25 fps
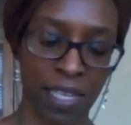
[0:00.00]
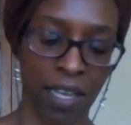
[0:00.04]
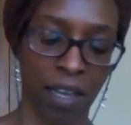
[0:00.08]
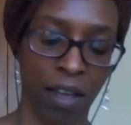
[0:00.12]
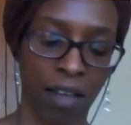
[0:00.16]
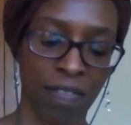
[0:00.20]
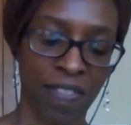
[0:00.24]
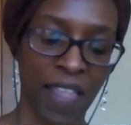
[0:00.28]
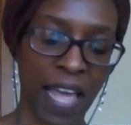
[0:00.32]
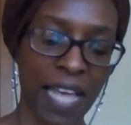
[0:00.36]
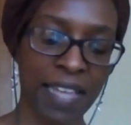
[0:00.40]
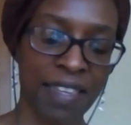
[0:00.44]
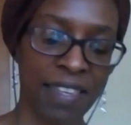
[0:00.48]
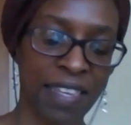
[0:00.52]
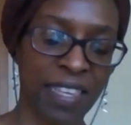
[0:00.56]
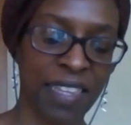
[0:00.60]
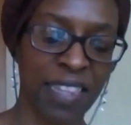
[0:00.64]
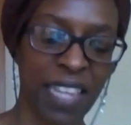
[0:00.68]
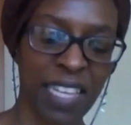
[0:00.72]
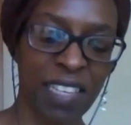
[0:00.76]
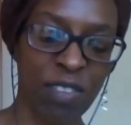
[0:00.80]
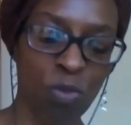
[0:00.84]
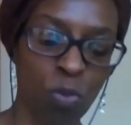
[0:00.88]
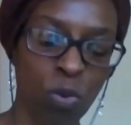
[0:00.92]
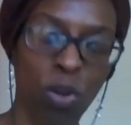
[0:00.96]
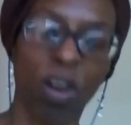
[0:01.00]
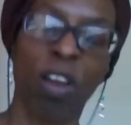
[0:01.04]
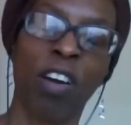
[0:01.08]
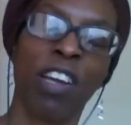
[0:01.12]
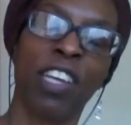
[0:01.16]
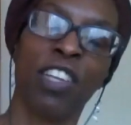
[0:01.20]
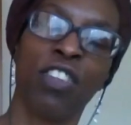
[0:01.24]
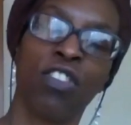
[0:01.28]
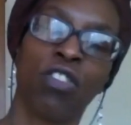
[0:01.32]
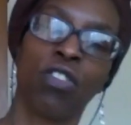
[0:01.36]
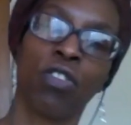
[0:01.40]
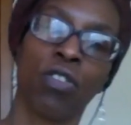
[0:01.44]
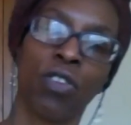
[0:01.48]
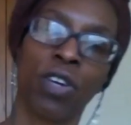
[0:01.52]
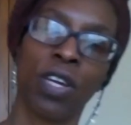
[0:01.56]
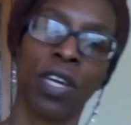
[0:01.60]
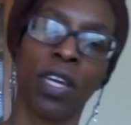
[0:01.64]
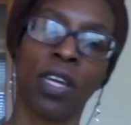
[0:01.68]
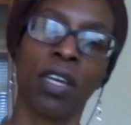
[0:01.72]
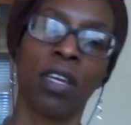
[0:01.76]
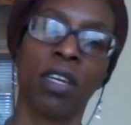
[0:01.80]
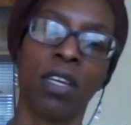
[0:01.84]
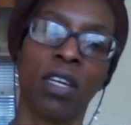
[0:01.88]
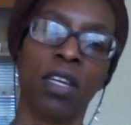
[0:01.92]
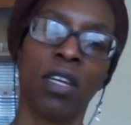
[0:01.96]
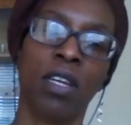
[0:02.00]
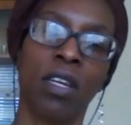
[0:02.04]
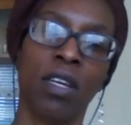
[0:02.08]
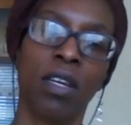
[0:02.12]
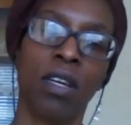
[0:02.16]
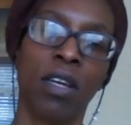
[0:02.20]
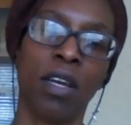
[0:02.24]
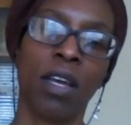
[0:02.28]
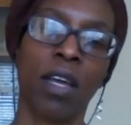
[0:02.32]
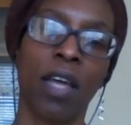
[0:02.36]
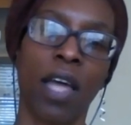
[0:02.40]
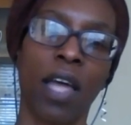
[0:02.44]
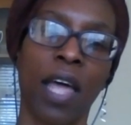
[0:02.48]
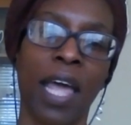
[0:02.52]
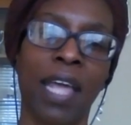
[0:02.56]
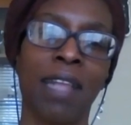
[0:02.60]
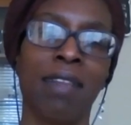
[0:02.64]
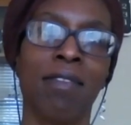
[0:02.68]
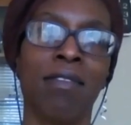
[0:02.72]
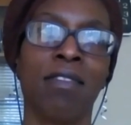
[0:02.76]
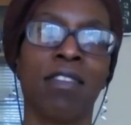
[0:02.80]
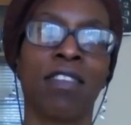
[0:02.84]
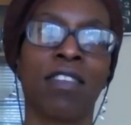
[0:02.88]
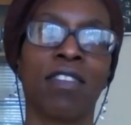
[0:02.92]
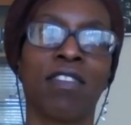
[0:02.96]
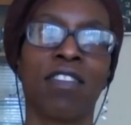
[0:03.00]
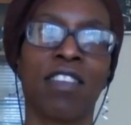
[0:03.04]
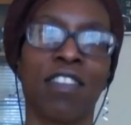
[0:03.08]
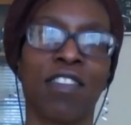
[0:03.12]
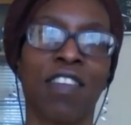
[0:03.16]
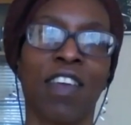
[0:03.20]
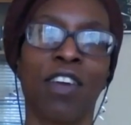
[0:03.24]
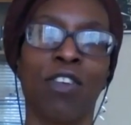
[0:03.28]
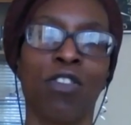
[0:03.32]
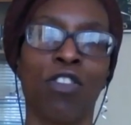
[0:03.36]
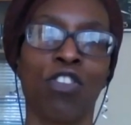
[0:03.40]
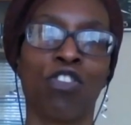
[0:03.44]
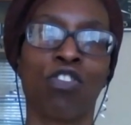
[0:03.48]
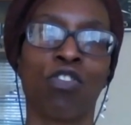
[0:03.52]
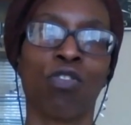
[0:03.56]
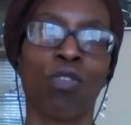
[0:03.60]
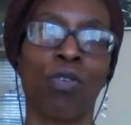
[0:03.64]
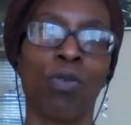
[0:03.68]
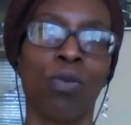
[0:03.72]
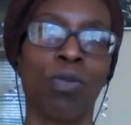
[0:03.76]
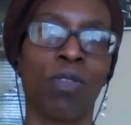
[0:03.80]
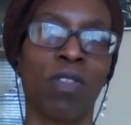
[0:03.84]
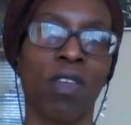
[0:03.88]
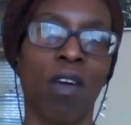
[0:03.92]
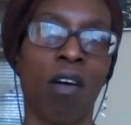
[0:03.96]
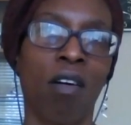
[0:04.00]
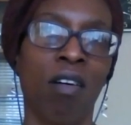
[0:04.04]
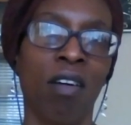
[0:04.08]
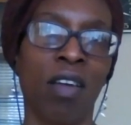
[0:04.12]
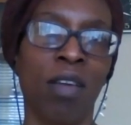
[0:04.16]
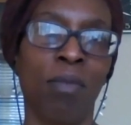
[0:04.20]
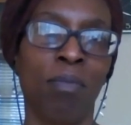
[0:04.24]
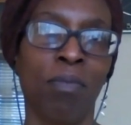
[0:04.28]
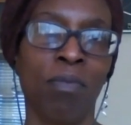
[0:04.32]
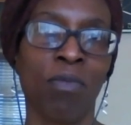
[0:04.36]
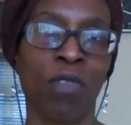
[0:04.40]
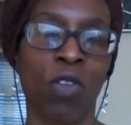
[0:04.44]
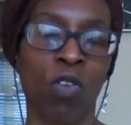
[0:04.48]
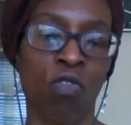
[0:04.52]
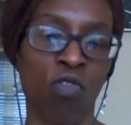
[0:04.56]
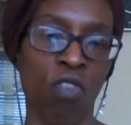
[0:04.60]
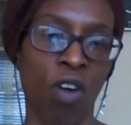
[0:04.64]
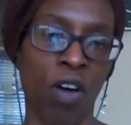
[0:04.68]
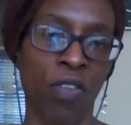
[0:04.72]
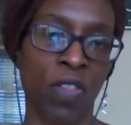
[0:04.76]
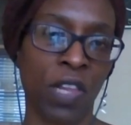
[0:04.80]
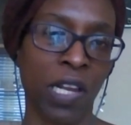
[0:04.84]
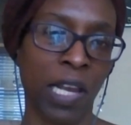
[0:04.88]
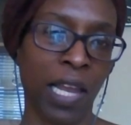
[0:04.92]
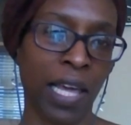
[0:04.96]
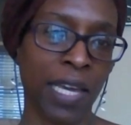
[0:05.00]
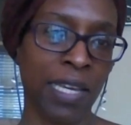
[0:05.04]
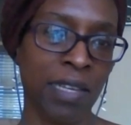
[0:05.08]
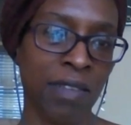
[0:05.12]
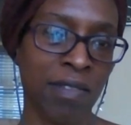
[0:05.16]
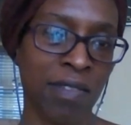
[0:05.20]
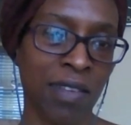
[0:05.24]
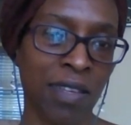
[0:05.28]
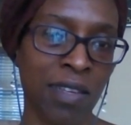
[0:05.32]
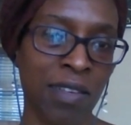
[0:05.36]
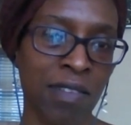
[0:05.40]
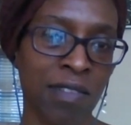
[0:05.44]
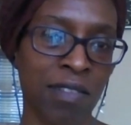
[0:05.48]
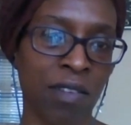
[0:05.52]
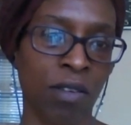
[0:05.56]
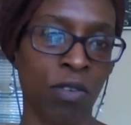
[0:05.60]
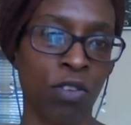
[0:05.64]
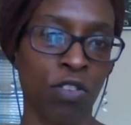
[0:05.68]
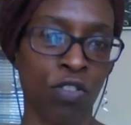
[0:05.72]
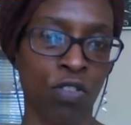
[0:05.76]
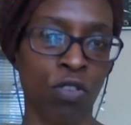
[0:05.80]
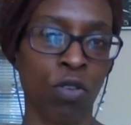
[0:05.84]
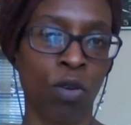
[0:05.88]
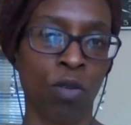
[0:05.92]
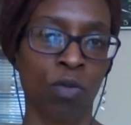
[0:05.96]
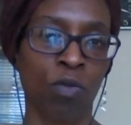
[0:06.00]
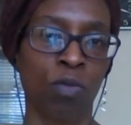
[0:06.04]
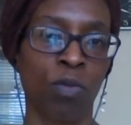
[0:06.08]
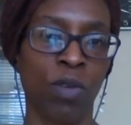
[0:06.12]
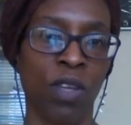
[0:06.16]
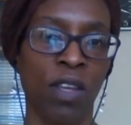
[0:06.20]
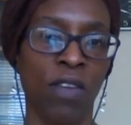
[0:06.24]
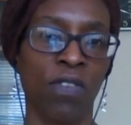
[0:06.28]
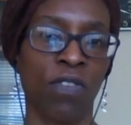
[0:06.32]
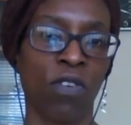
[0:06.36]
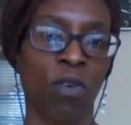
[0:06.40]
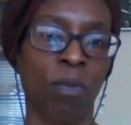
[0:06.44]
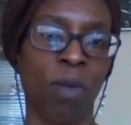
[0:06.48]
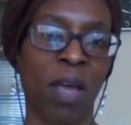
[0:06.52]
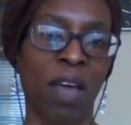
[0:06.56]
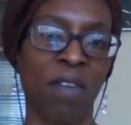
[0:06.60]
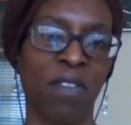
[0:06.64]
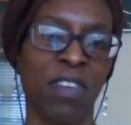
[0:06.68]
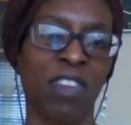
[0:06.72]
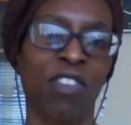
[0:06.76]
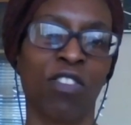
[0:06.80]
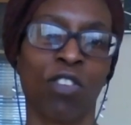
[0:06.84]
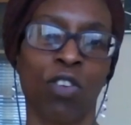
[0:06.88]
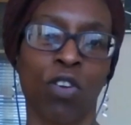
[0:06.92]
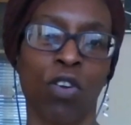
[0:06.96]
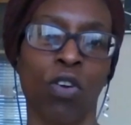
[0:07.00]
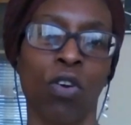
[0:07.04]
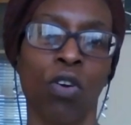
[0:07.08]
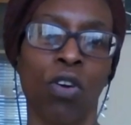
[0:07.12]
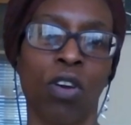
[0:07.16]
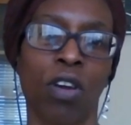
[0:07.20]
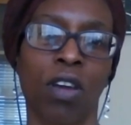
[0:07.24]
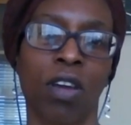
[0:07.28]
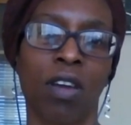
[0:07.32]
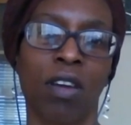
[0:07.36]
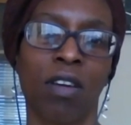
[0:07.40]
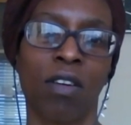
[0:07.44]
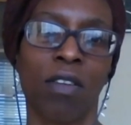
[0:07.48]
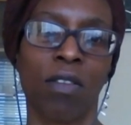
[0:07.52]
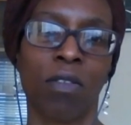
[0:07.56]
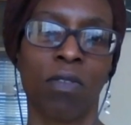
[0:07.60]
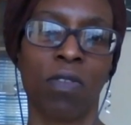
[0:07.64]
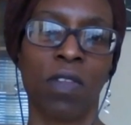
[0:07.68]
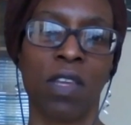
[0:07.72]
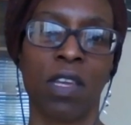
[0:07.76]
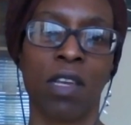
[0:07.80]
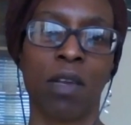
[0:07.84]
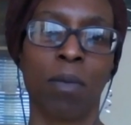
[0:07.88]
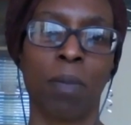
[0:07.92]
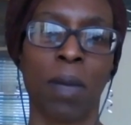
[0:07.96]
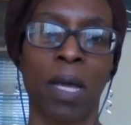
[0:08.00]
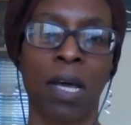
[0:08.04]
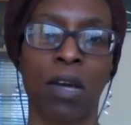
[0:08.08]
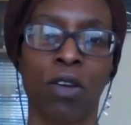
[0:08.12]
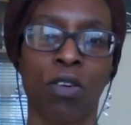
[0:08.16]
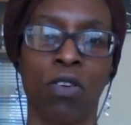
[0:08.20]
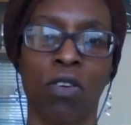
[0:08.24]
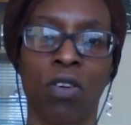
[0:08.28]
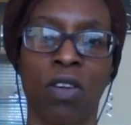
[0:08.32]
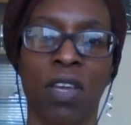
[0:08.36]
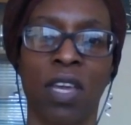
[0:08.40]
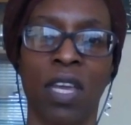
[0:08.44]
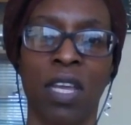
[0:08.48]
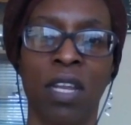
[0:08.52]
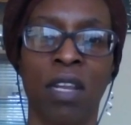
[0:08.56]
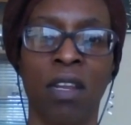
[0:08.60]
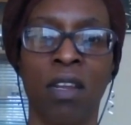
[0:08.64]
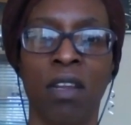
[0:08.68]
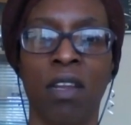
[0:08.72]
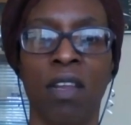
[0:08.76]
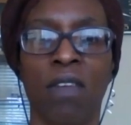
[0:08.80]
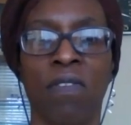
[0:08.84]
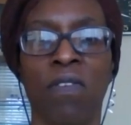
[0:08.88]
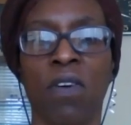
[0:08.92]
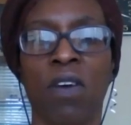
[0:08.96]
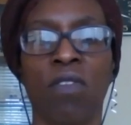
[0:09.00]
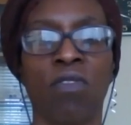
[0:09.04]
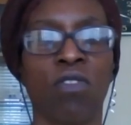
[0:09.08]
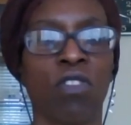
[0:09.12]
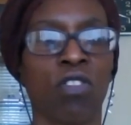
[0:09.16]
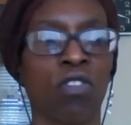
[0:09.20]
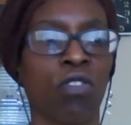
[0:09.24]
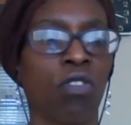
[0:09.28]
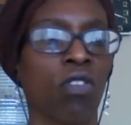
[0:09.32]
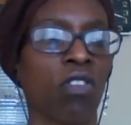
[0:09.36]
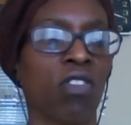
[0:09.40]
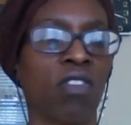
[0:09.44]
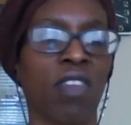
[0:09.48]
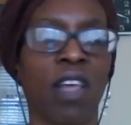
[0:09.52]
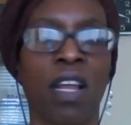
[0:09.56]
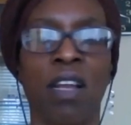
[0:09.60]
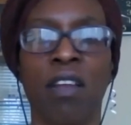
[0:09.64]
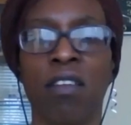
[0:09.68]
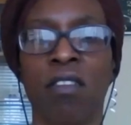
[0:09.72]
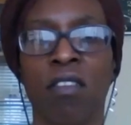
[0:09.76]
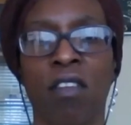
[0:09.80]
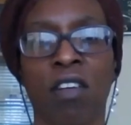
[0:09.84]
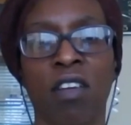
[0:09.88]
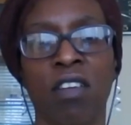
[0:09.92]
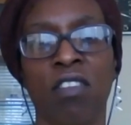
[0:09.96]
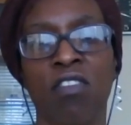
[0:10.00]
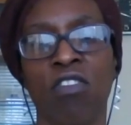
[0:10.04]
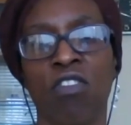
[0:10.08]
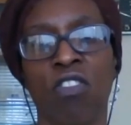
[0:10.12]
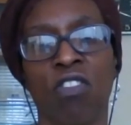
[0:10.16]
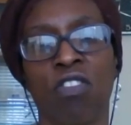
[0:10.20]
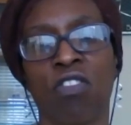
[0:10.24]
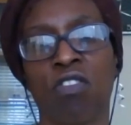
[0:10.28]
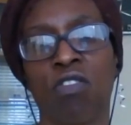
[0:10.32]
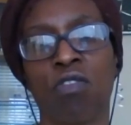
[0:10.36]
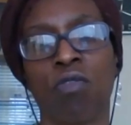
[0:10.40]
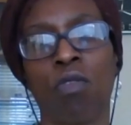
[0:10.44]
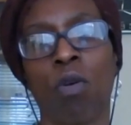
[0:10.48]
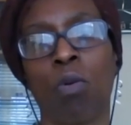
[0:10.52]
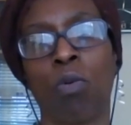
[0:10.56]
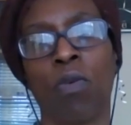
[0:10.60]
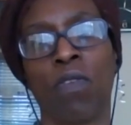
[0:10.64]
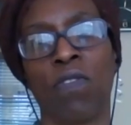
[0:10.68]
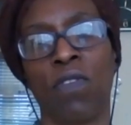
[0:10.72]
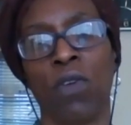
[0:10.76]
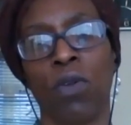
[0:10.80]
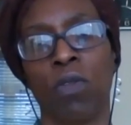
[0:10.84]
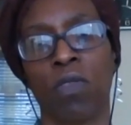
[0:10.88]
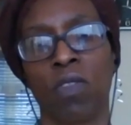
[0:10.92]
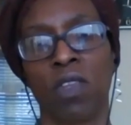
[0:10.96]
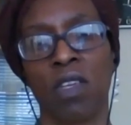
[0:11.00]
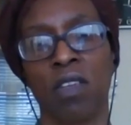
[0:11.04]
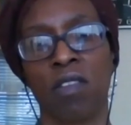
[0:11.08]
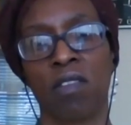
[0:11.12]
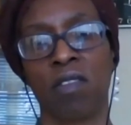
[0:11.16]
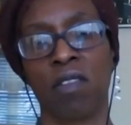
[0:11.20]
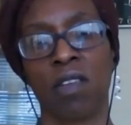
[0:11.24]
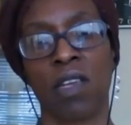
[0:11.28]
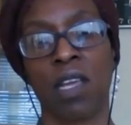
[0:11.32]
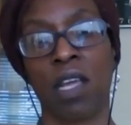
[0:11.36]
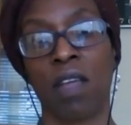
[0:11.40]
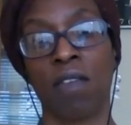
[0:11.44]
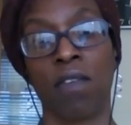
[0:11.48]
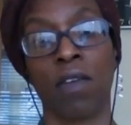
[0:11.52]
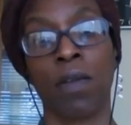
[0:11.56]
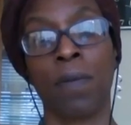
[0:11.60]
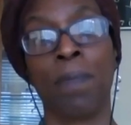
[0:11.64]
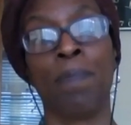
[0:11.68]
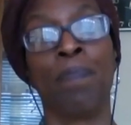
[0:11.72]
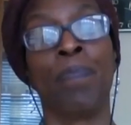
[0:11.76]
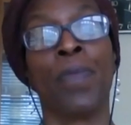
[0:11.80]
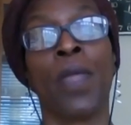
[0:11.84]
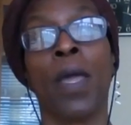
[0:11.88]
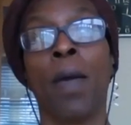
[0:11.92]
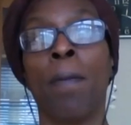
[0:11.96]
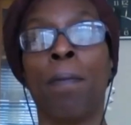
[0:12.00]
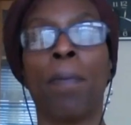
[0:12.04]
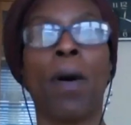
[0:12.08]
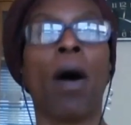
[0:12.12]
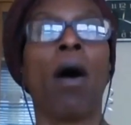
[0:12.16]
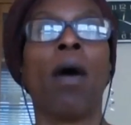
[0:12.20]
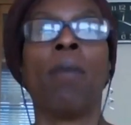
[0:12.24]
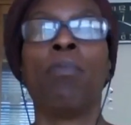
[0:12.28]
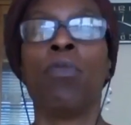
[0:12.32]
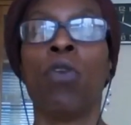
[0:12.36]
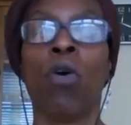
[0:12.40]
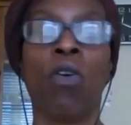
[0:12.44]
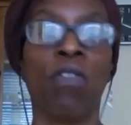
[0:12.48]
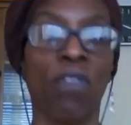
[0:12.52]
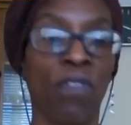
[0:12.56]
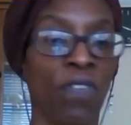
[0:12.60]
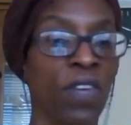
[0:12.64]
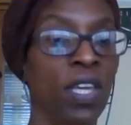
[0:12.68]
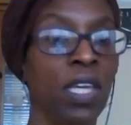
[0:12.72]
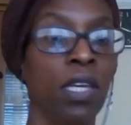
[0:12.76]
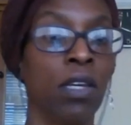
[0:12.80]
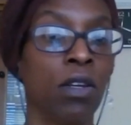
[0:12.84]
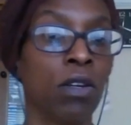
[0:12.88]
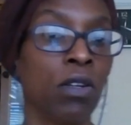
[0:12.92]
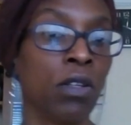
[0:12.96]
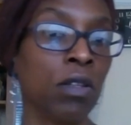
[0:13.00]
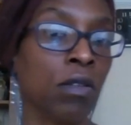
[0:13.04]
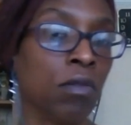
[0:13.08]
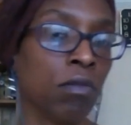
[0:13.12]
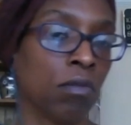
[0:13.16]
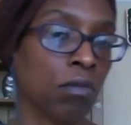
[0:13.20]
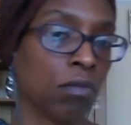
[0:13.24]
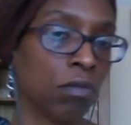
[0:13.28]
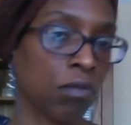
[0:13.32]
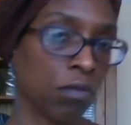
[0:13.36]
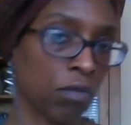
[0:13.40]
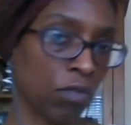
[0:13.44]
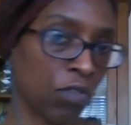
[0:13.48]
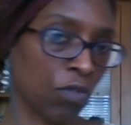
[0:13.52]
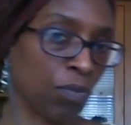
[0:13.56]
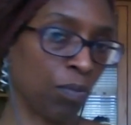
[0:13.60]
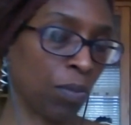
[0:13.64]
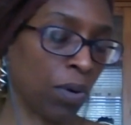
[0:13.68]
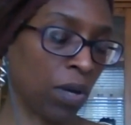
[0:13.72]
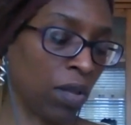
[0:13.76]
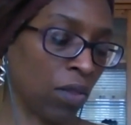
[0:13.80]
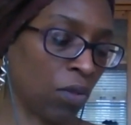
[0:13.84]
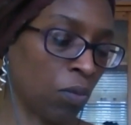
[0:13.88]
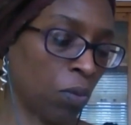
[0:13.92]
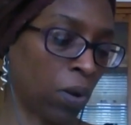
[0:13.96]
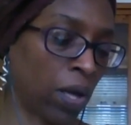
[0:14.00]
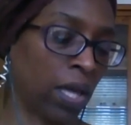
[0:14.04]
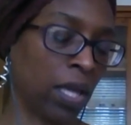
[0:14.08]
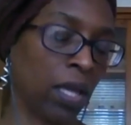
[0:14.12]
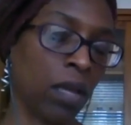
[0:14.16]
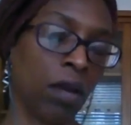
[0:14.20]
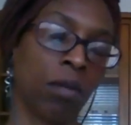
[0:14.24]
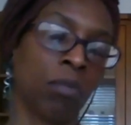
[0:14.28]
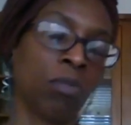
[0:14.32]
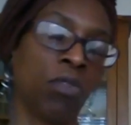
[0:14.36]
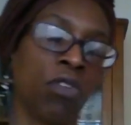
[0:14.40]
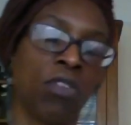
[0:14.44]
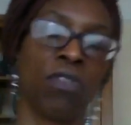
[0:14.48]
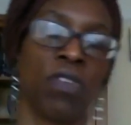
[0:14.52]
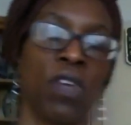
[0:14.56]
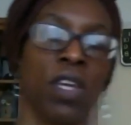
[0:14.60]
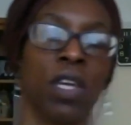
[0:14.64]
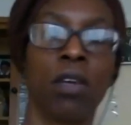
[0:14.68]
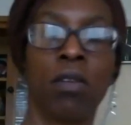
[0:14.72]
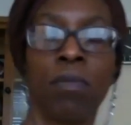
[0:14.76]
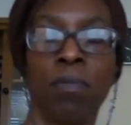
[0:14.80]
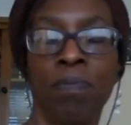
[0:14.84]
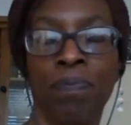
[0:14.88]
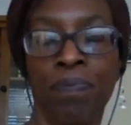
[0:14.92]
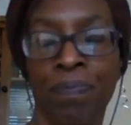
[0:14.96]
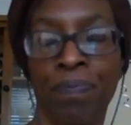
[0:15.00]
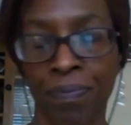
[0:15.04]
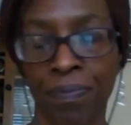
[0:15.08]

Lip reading: that's what I enjoy. And to tell you the truth, I'm rather lazy, so it stops me from having to think about cooking. If I've just got a salad, I can just throw a few things together. But I'm not vegan, by the way. I'm not vegan,